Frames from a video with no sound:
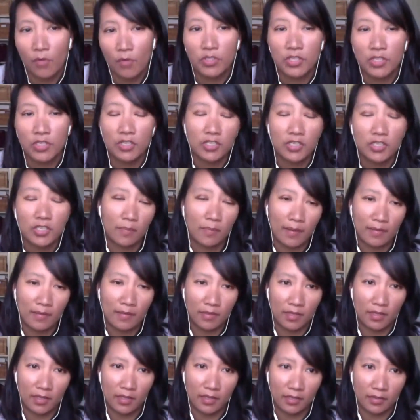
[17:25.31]
going to talk
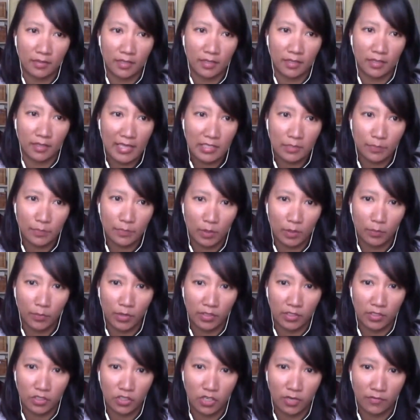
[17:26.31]
about the last bullet
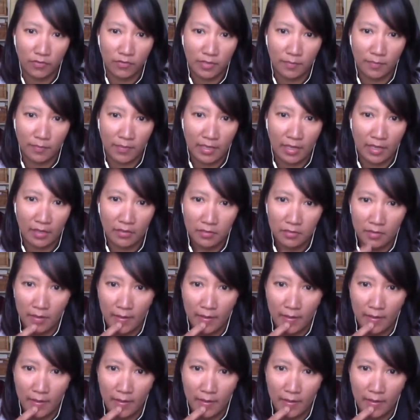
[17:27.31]
point. Did you have something else?